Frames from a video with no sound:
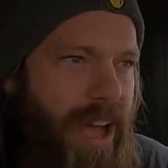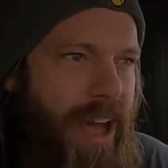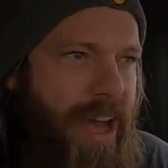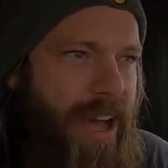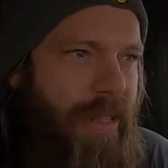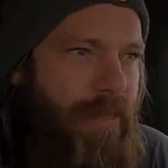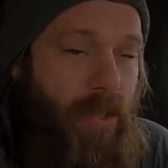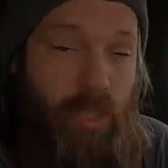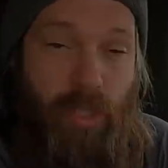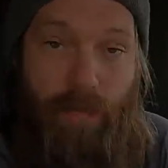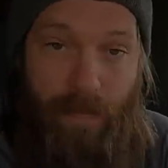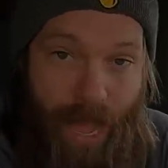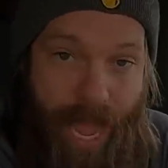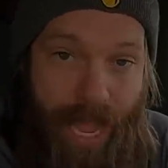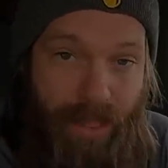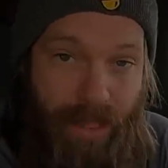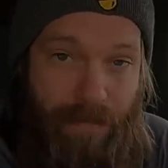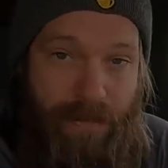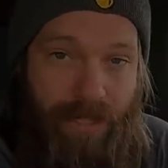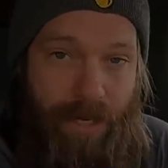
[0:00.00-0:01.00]
Uh, those
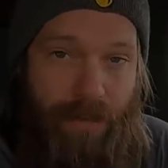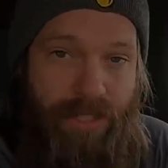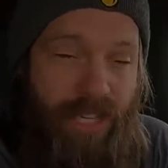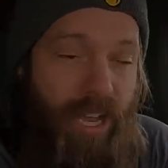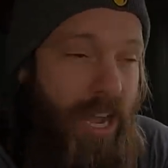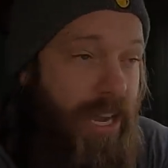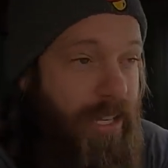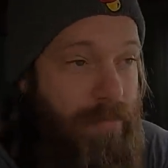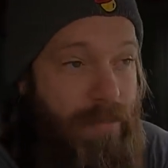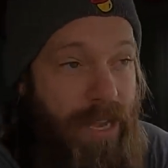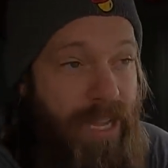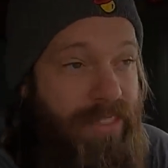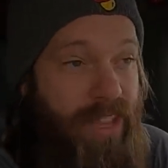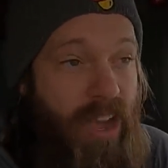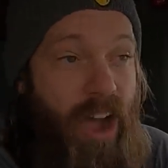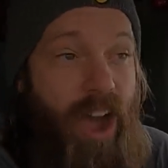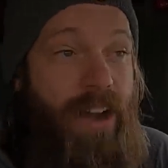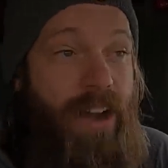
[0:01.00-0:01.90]
pileups I was talking about, they